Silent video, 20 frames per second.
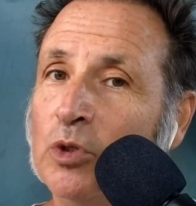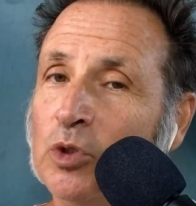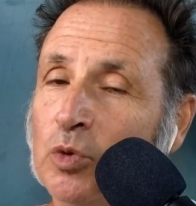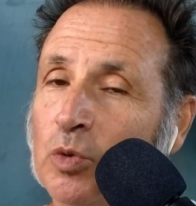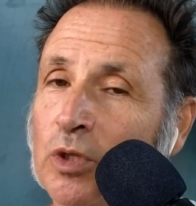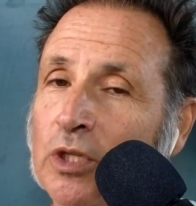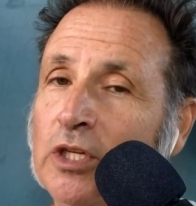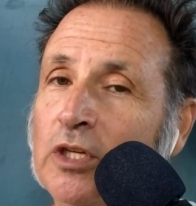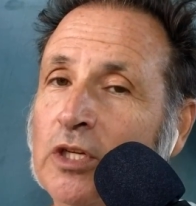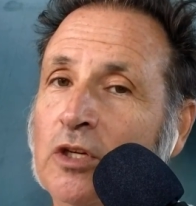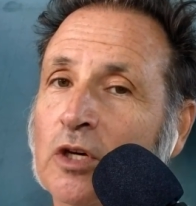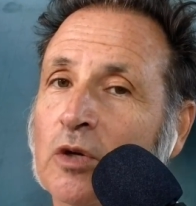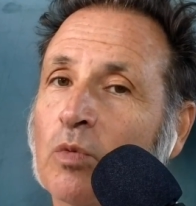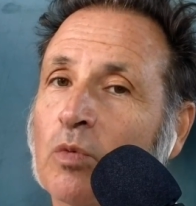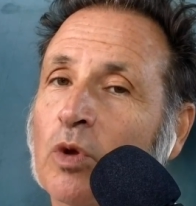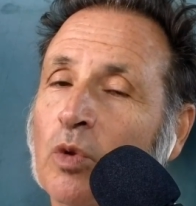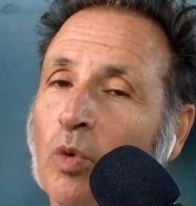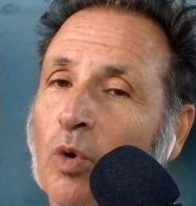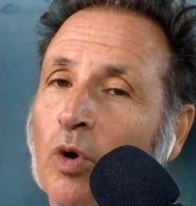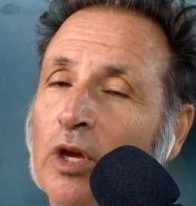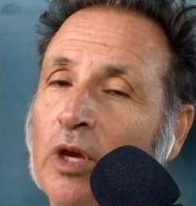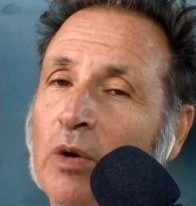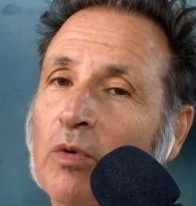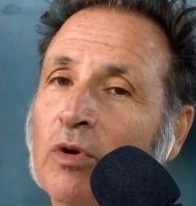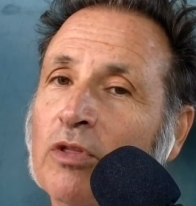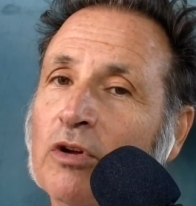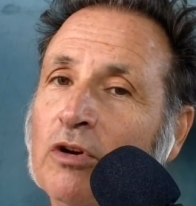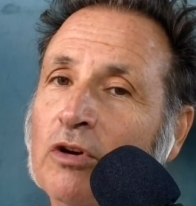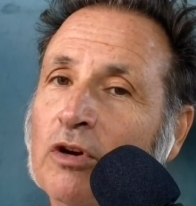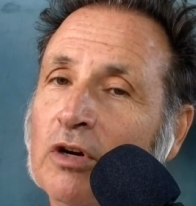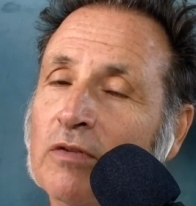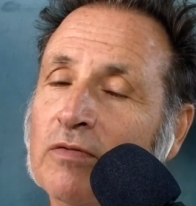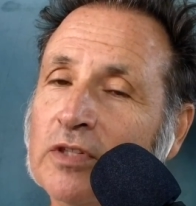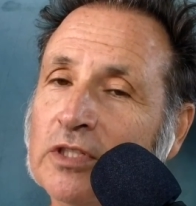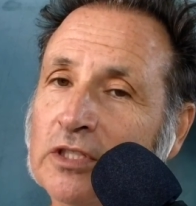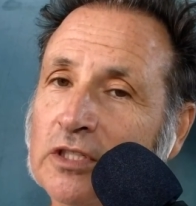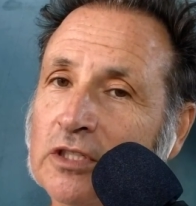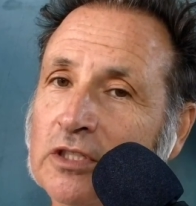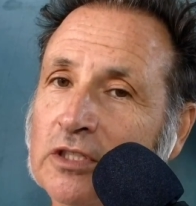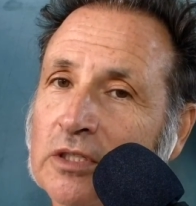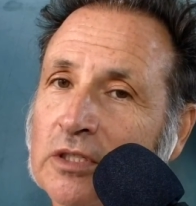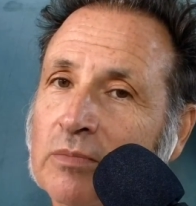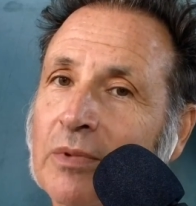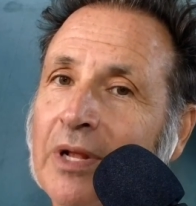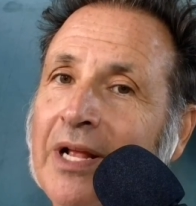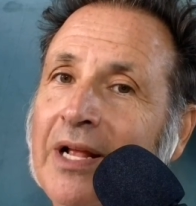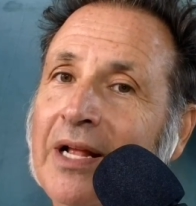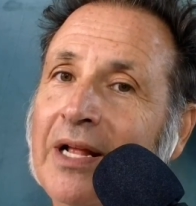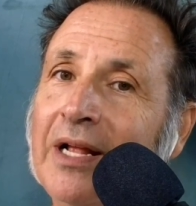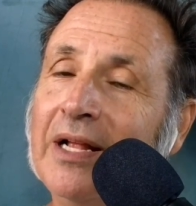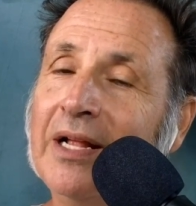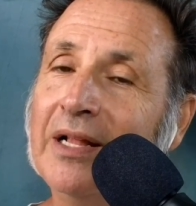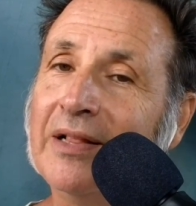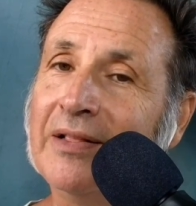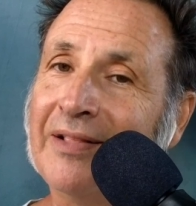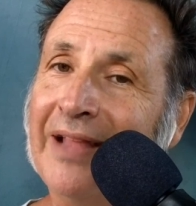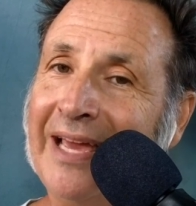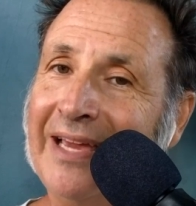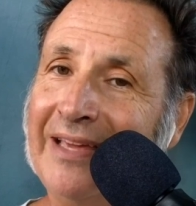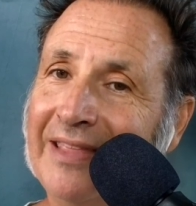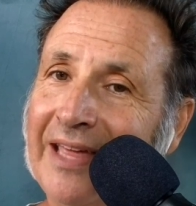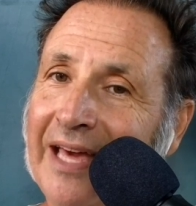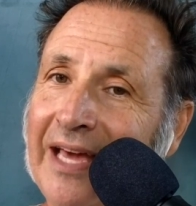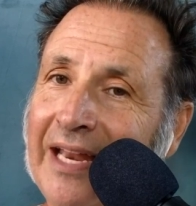really good with working with the nervous system like that.